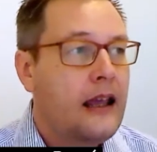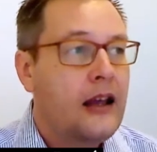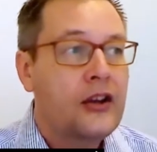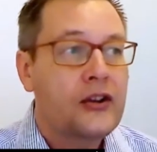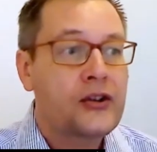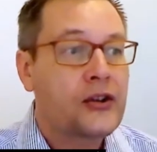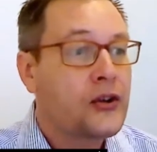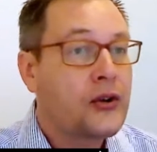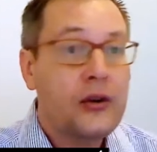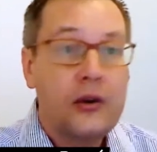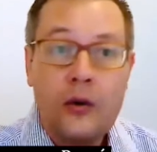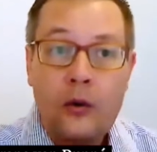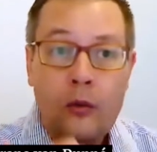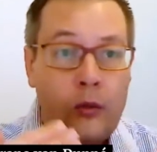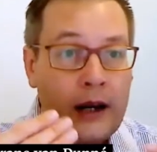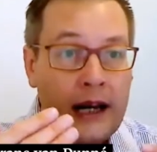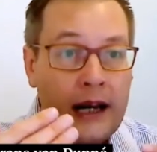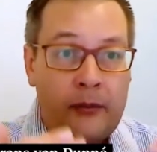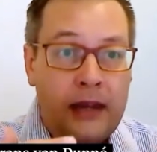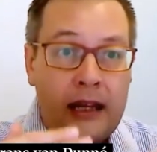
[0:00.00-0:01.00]
So
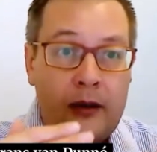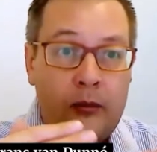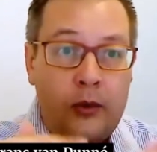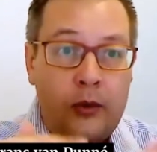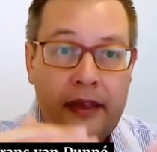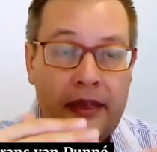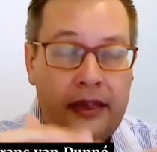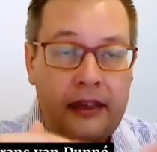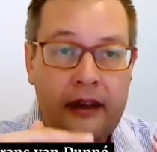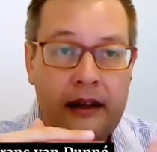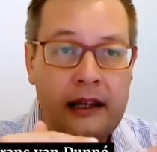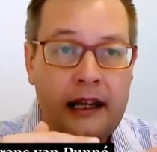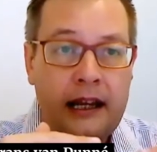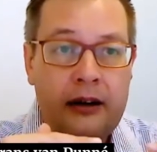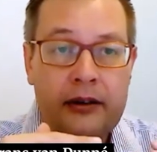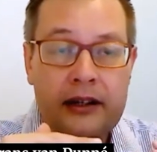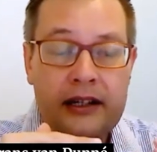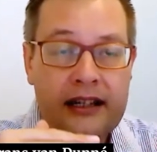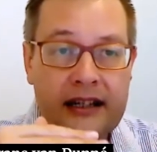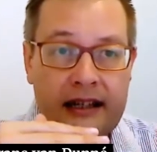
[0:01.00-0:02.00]
what I mean with the
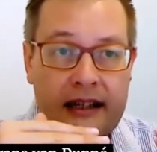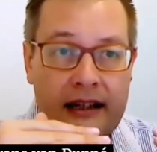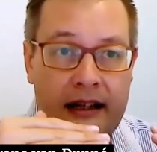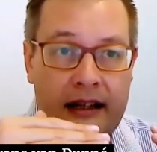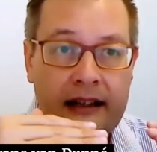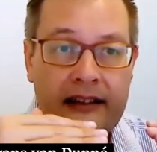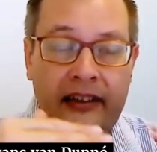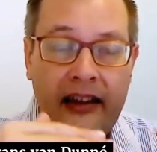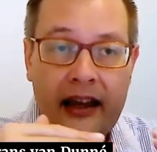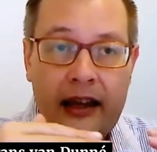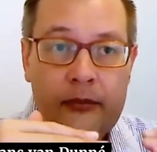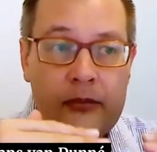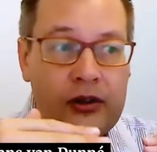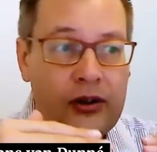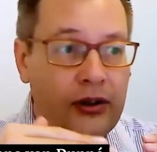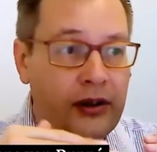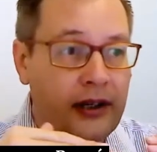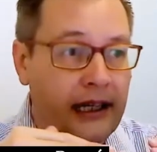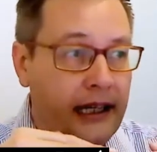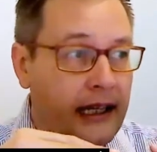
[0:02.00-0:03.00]
nearest time
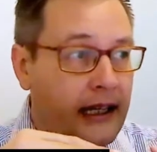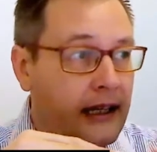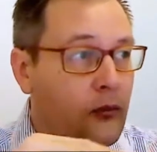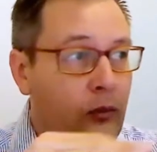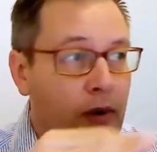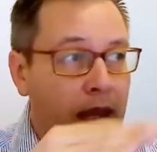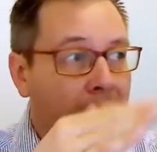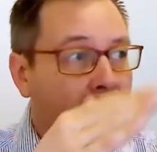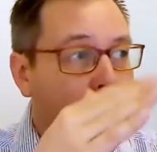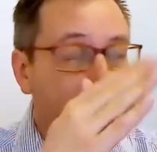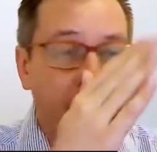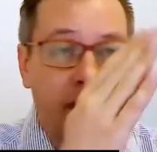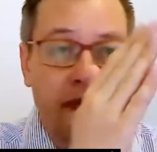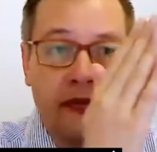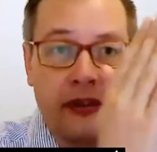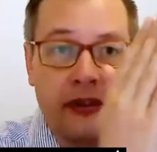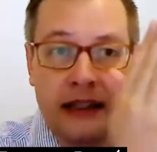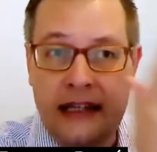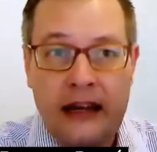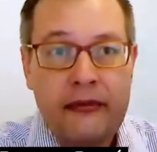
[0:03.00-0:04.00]
joining, we have
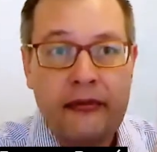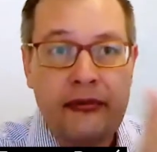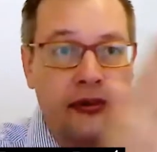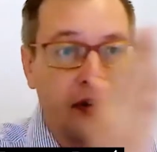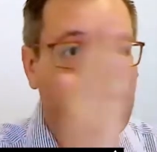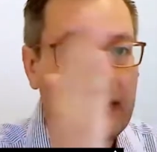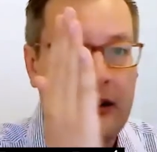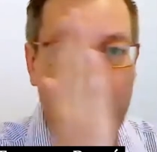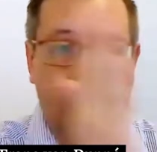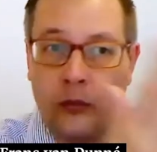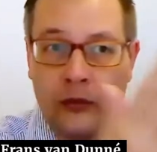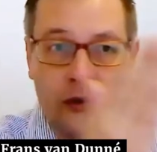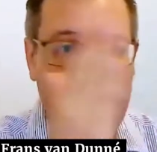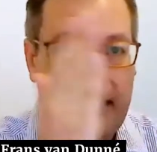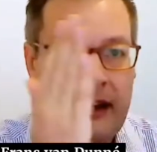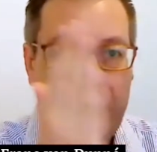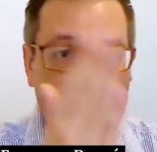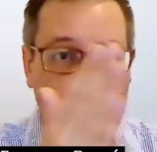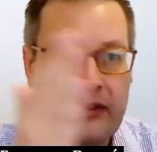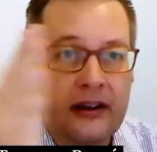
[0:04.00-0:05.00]
different
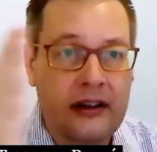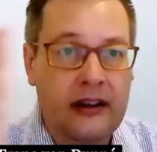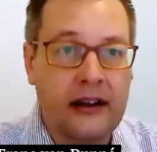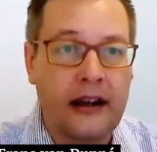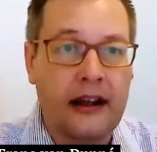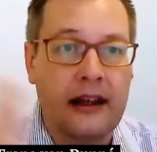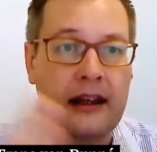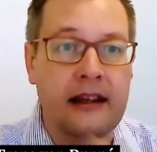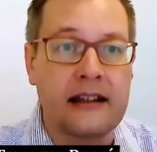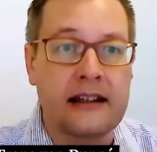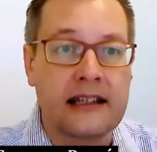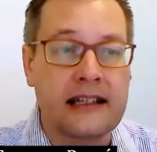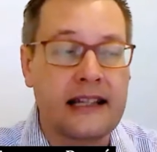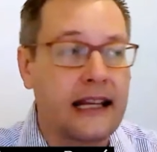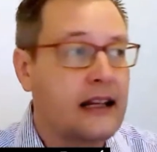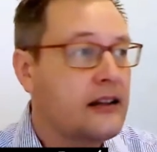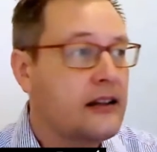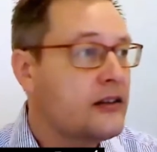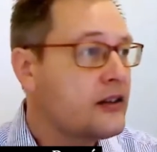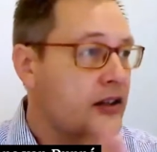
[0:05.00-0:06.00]

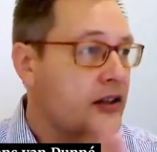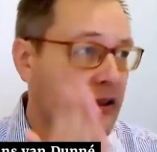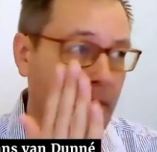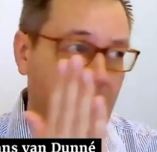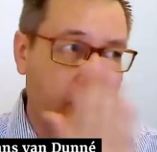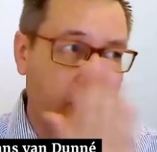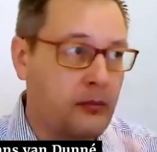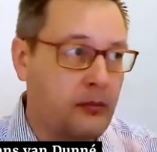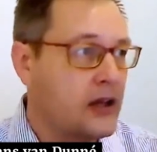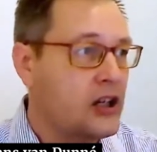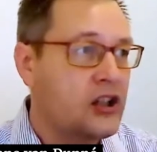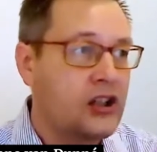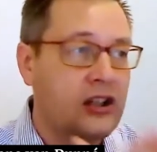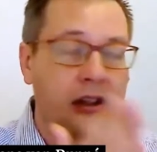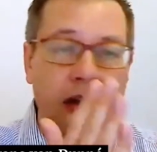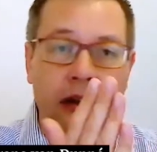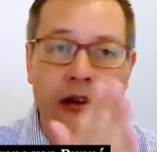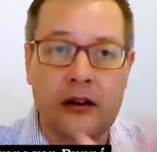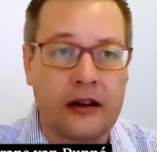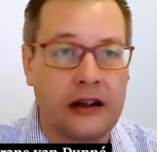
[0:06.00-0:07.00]
signals about
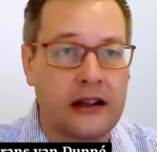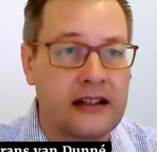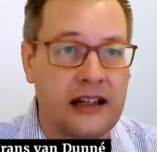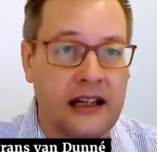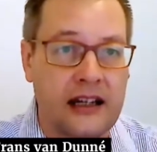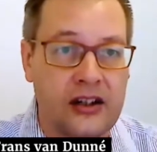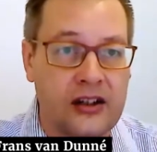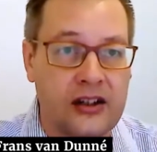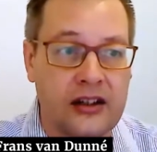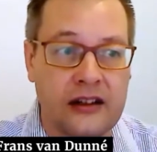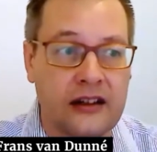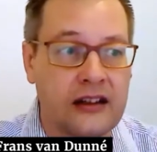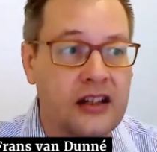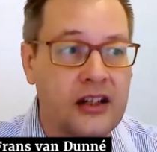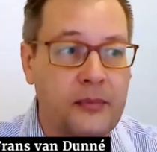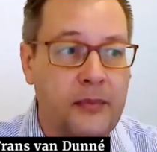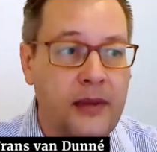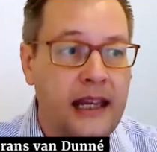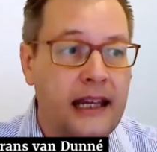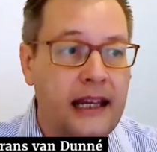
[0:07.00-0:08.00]
mission, localization, and
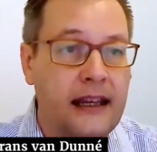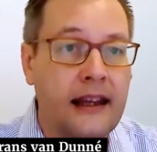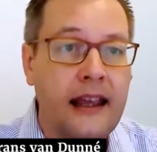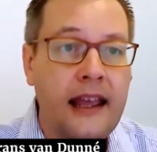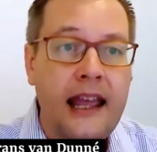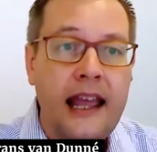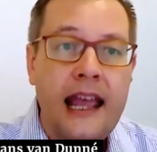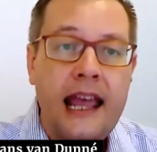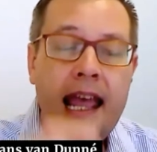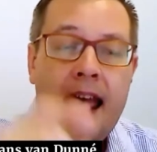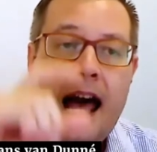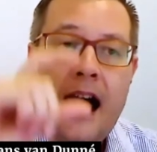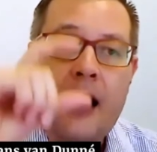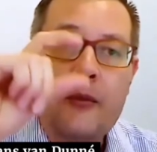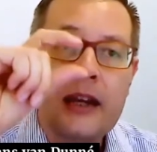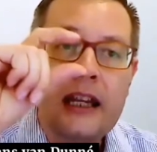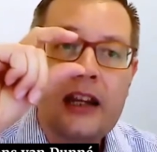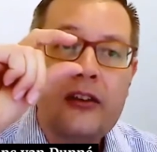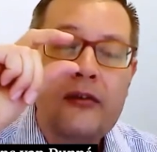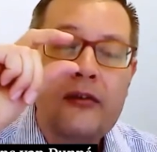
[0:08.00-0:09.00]
speed. And
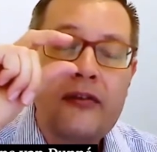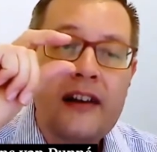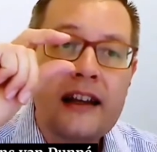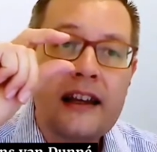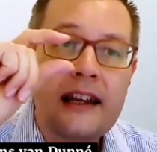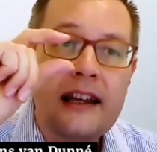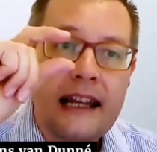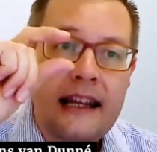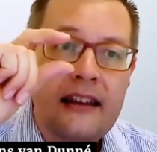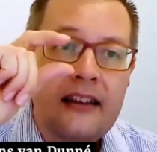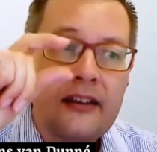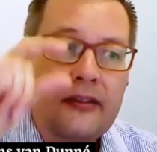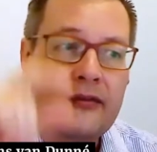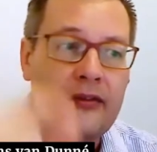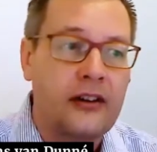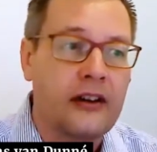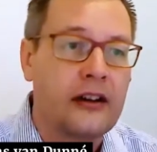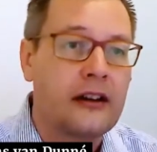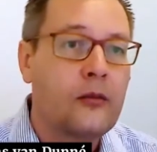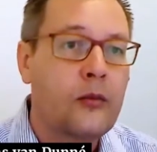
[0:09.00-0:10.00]
we need to find an
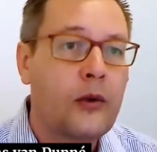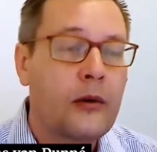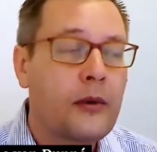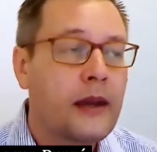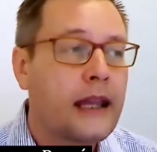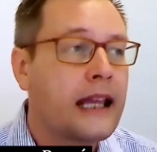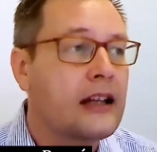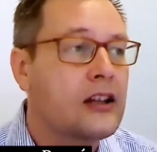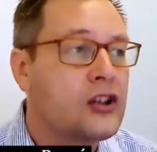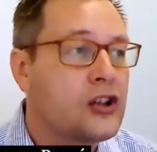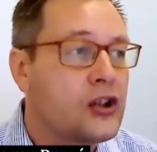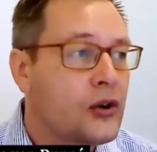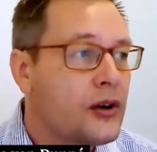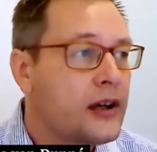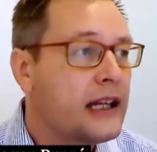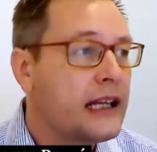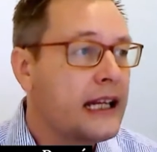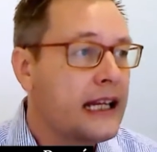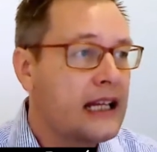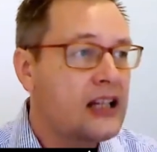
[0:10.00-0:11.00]
interval where we can
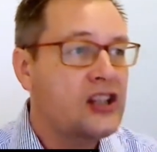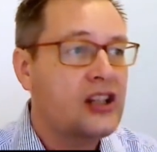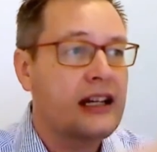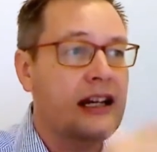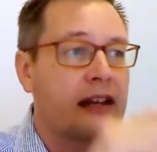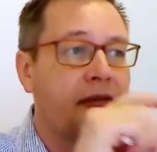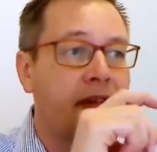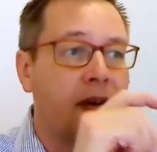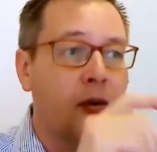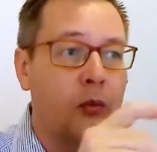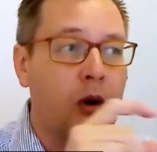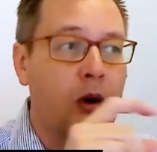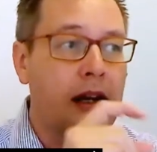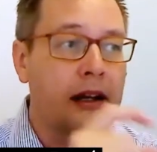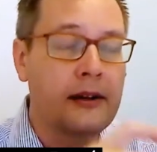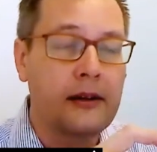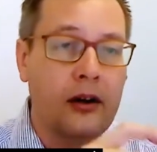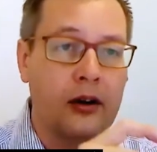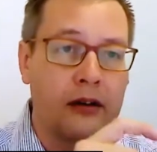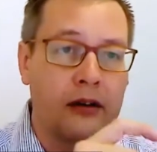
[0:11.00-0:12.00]
join each and every
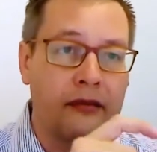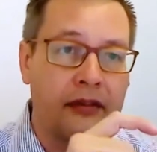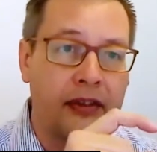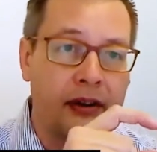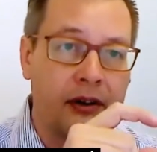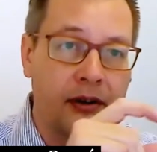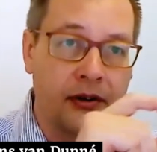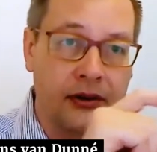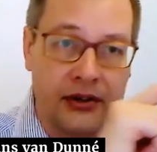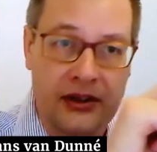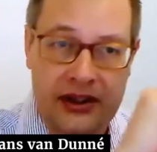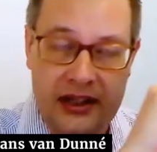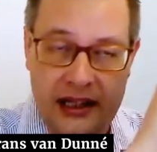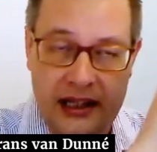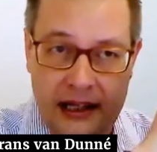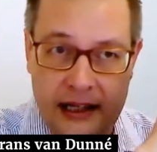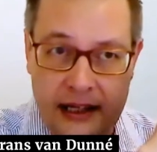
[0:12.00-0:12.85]
one of those